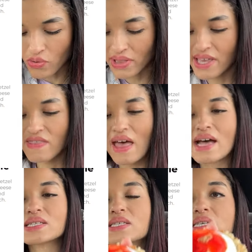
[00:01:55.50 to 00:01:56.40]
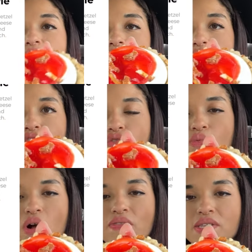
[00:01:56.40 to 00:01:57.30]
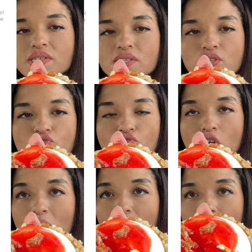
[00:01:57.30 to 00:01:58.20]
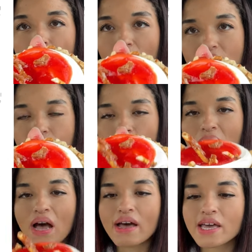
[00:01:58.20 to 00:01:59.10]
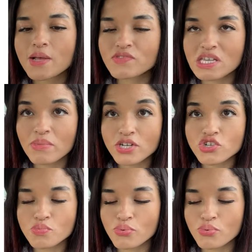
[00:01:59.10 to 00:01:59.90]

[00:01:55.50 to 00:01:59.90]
it like that. So this is the new one. This is the strawberry pretzel pie. Somebody just